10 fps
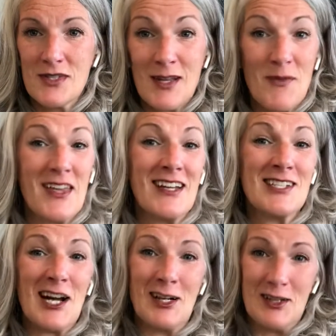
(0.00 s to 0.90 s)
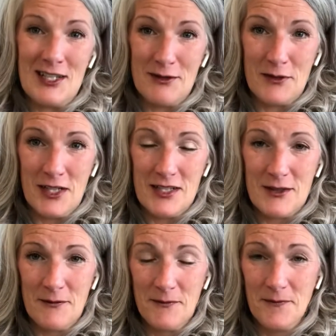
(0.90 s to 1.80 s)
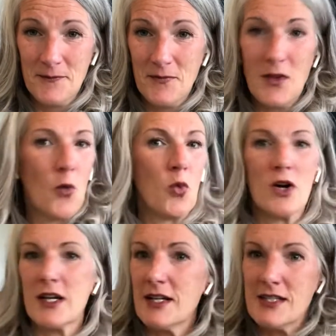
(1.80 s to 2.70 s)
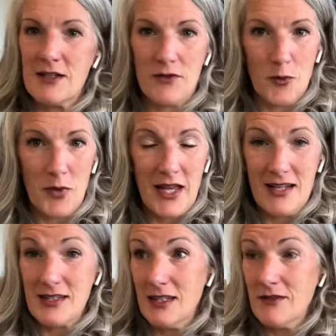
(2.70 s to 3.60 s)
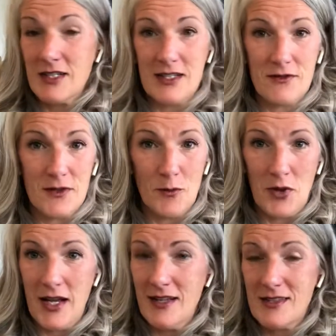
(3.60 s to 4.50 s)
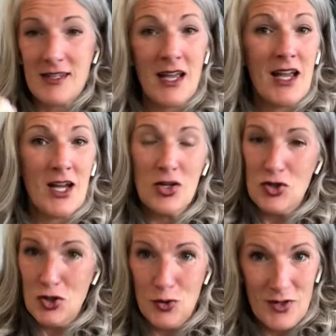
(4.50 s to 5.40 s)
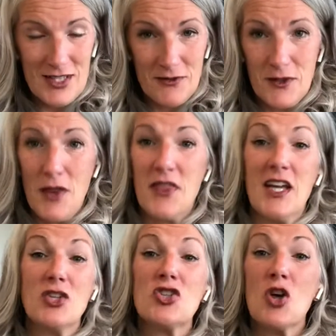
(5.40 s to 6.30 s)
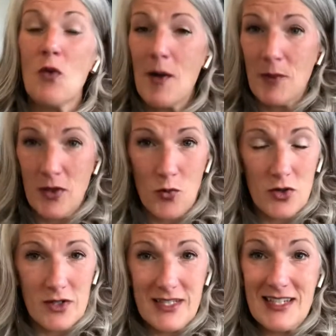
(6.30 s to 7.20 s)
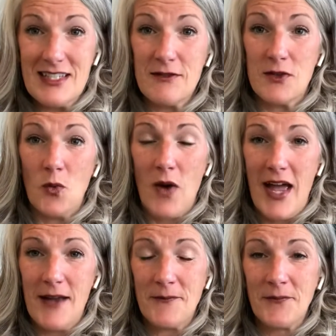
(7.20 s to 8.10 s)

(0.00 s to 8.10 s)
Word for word: something entirely different. Work in a different place, live in a different place, do a different thing, show up in the world in a different way.